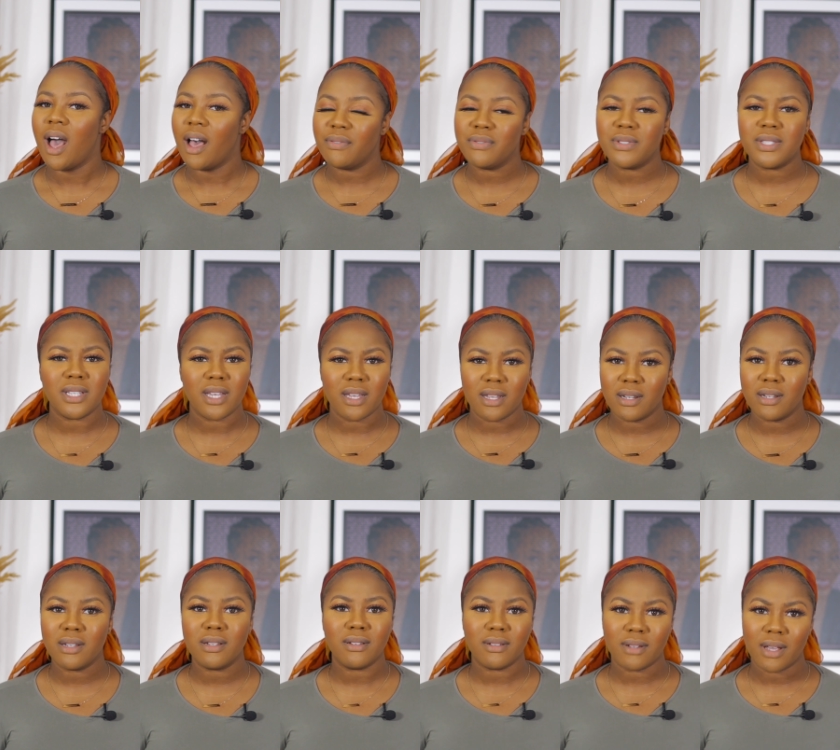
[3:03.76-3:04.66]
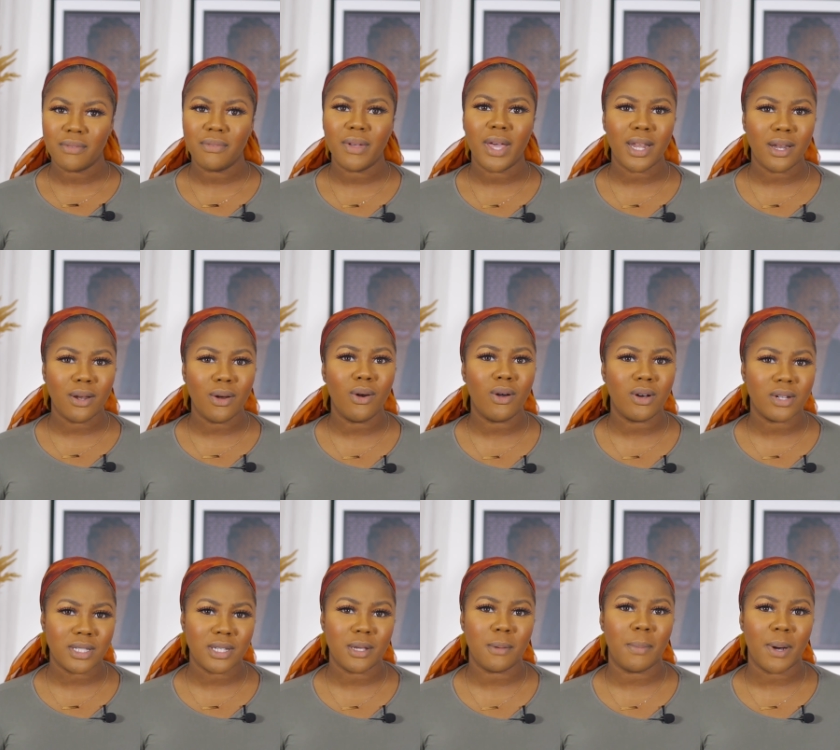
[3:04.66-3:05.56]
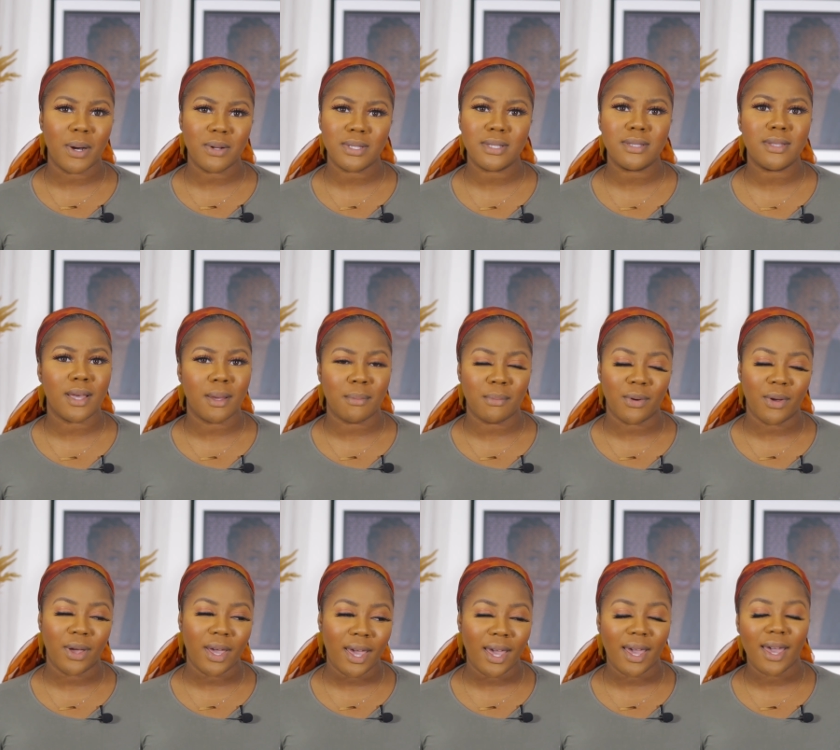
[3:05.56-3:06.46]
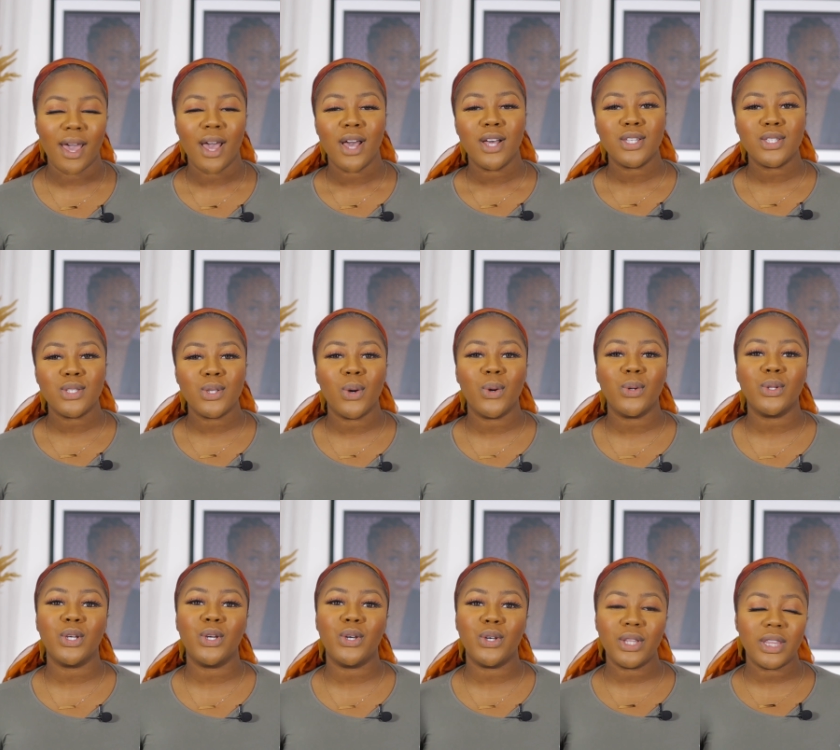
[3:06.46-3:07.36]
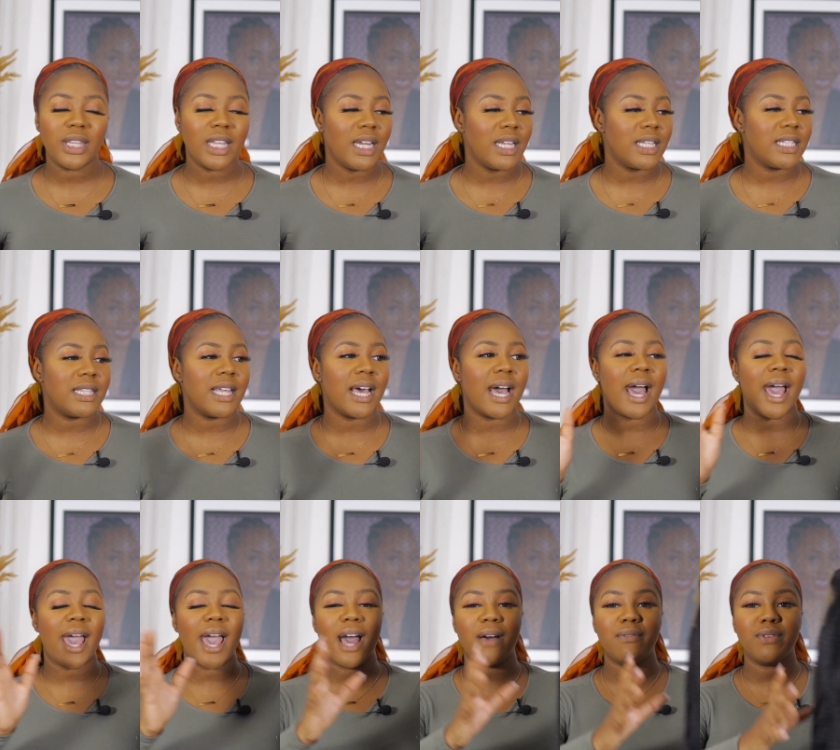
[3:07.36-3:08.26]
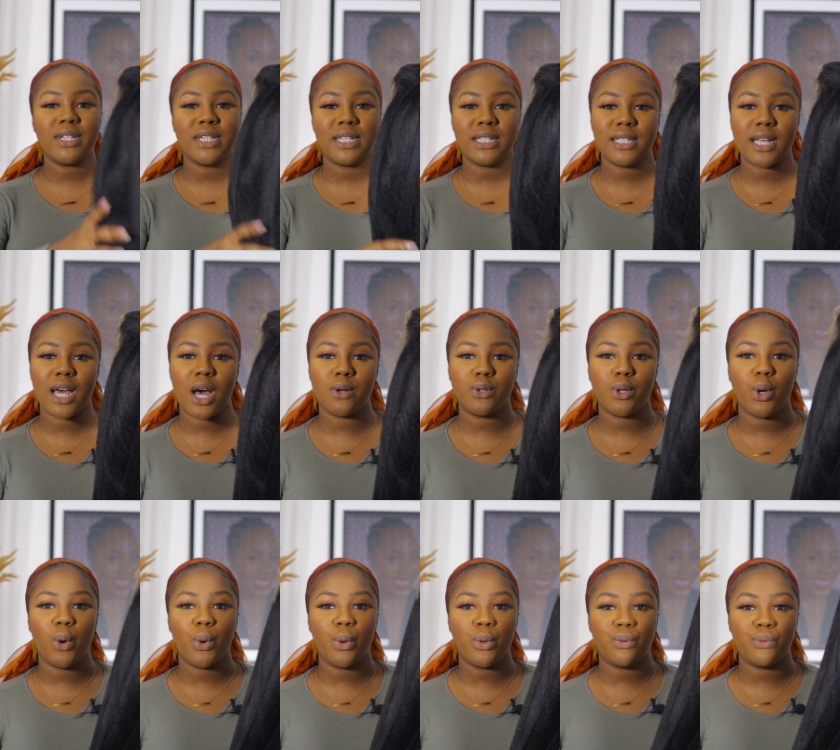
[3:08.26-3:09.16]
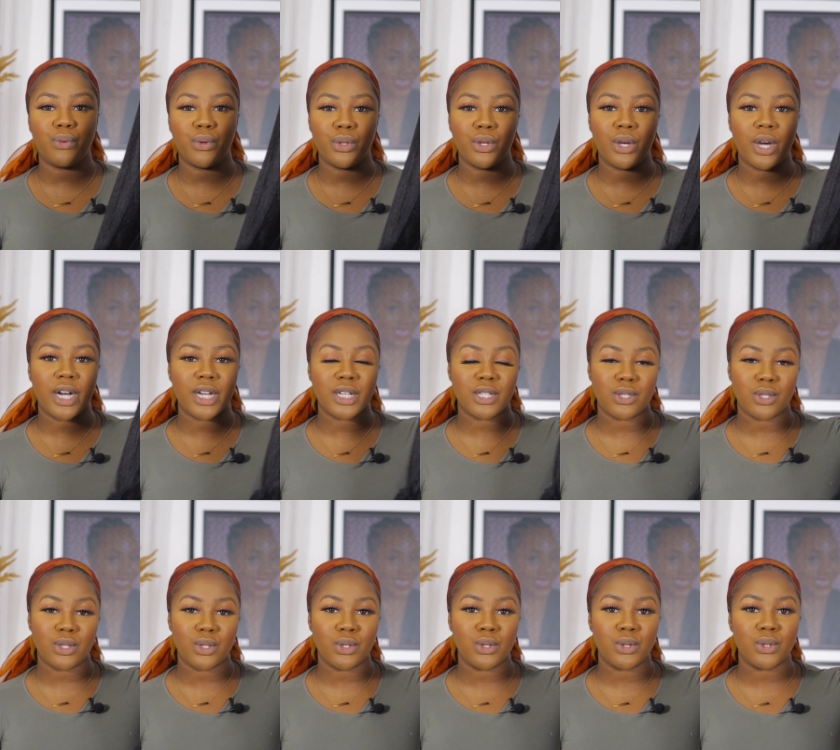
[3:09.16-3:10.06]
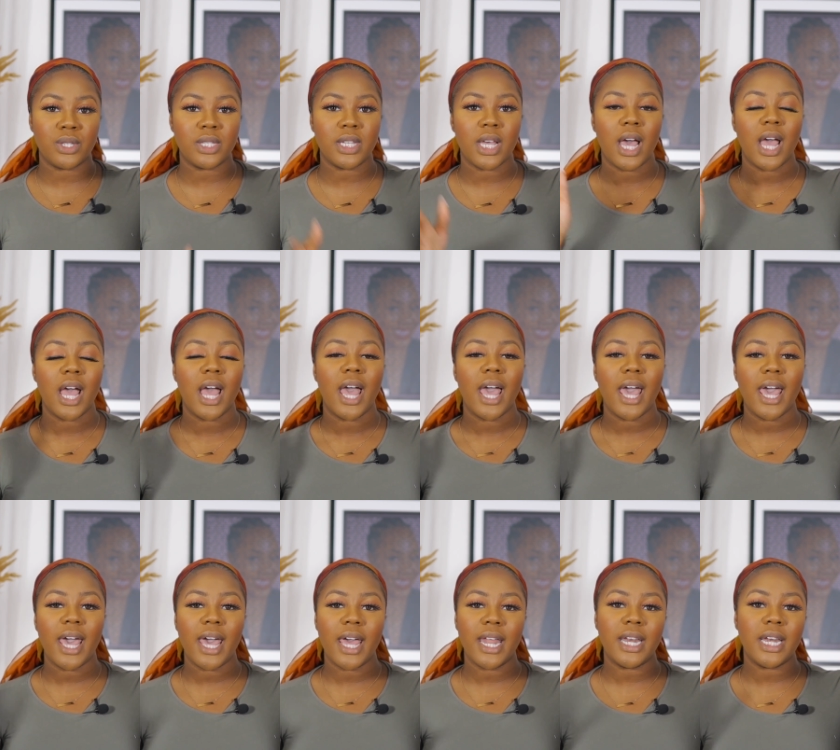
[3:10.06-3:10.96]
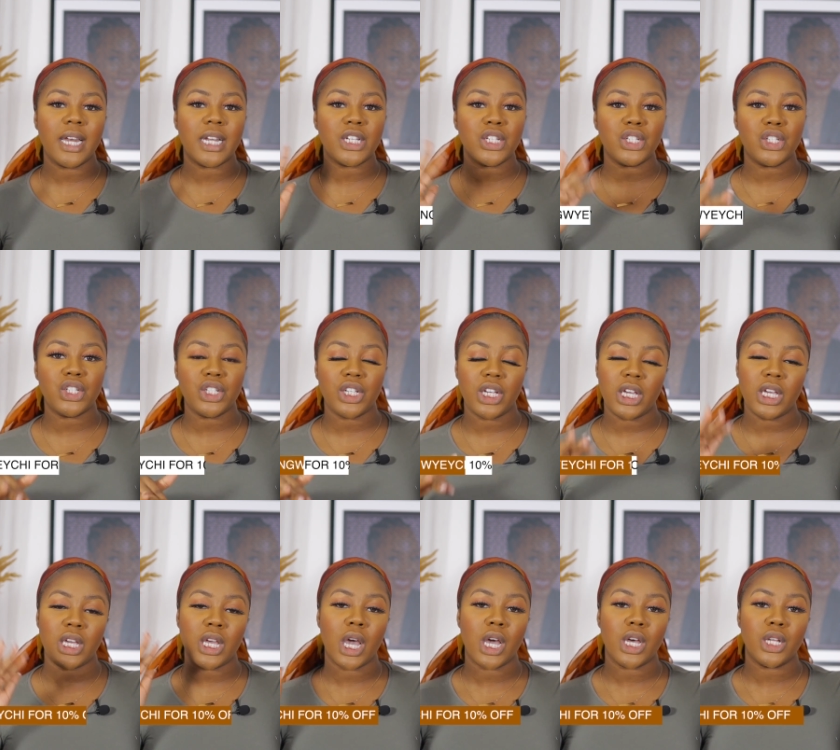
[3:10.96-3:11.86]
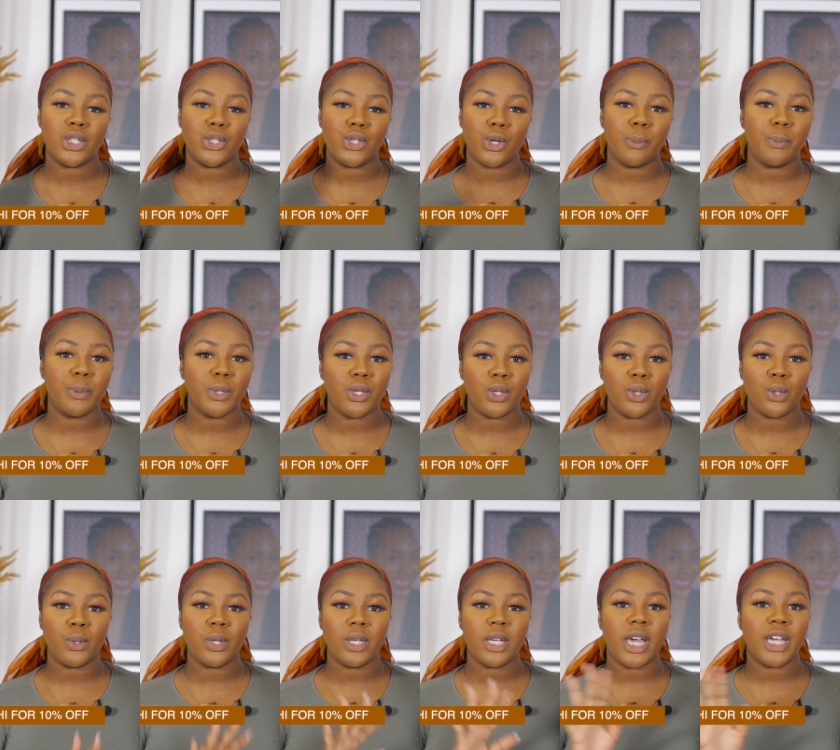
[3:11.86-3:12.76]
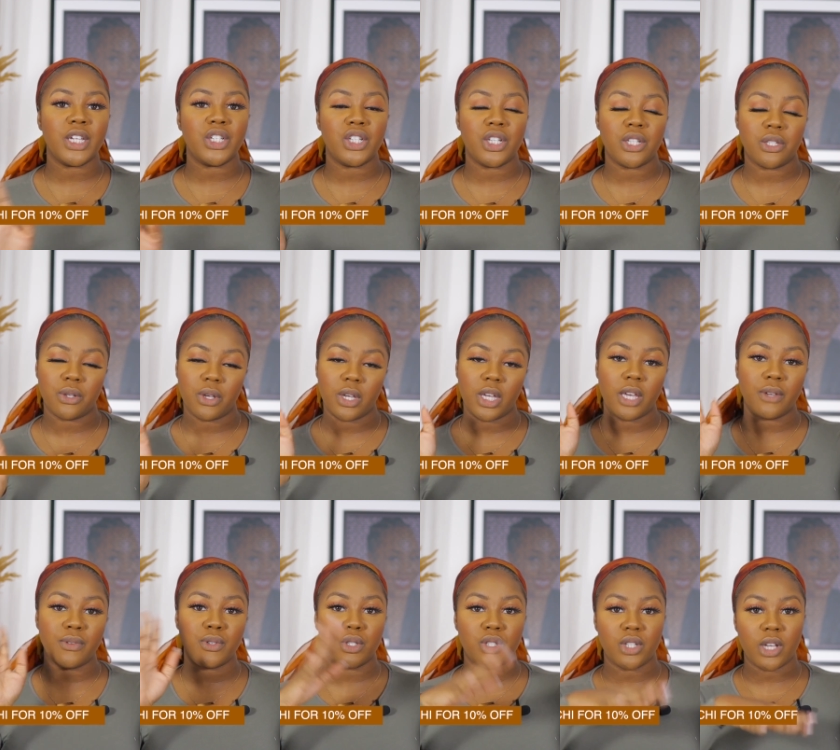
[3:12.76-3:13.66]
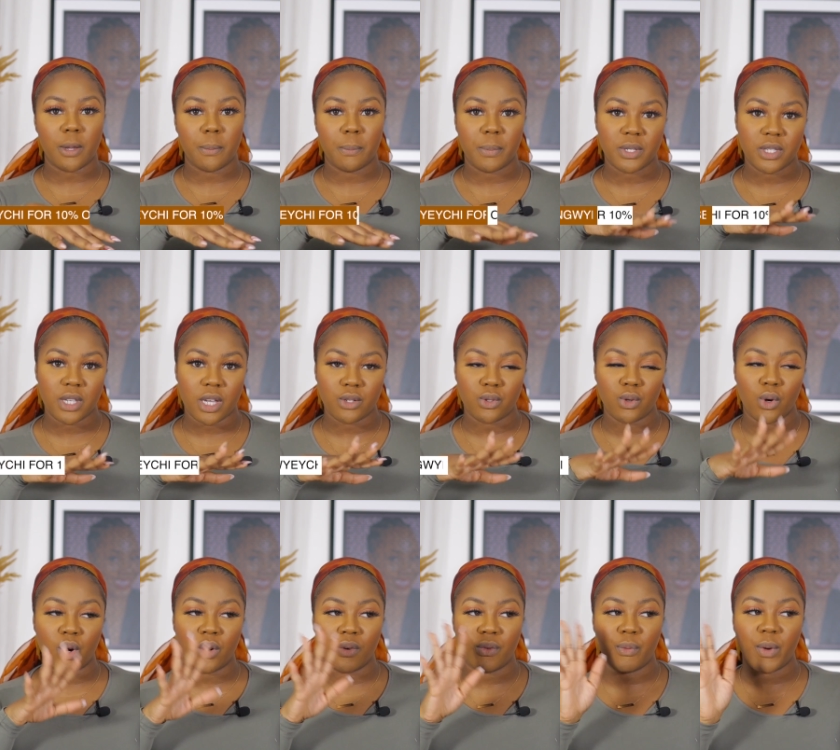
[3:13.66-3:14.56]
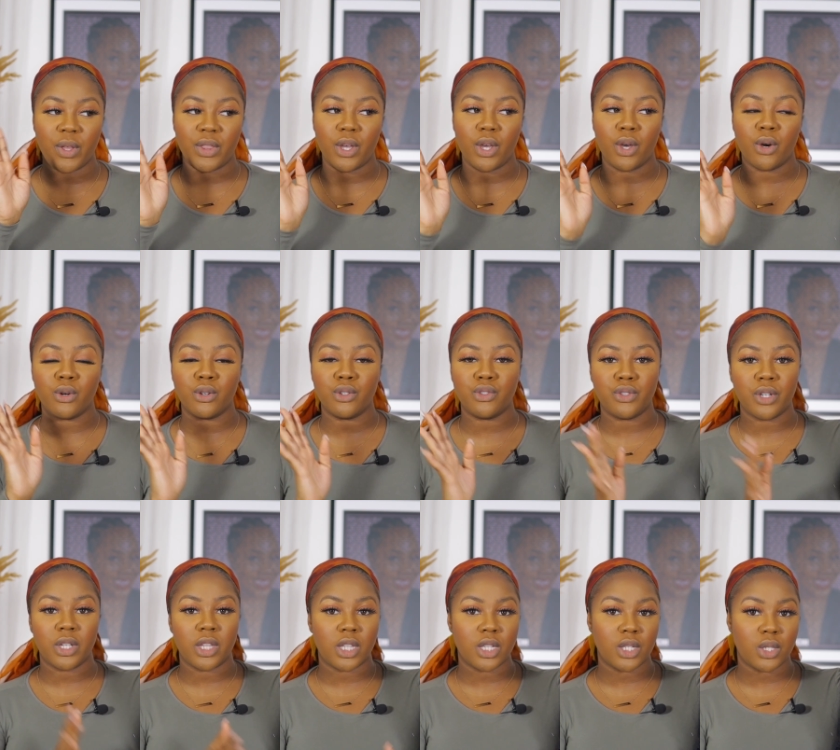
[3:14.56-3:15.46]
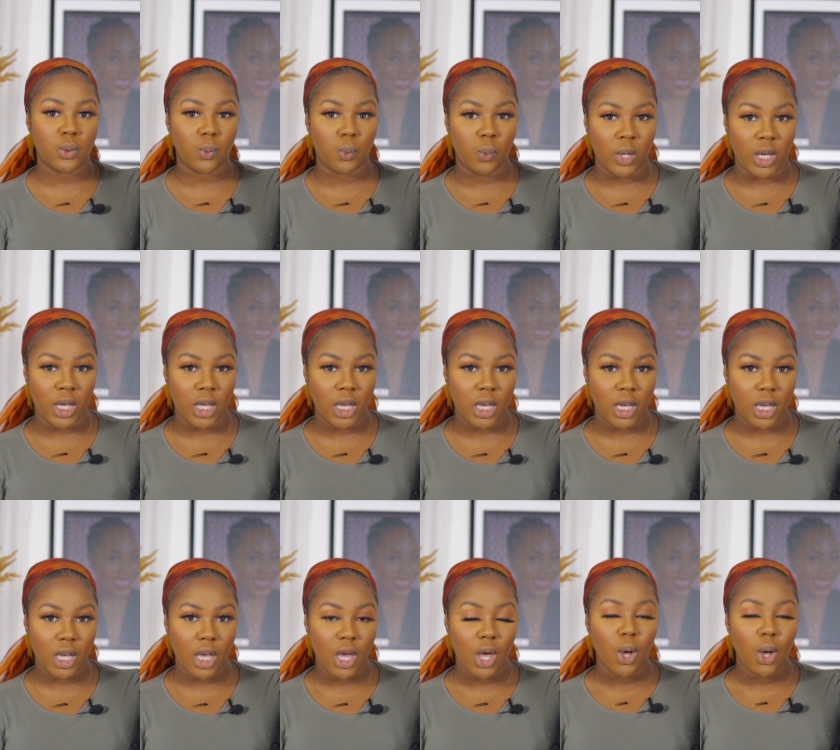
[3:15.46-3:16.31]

I've heard a lot about them, okay? So the good thing is that I have a discount code for you guys to use, NGWYEYCHI. So it gives you 10% off whether you're ordering this wig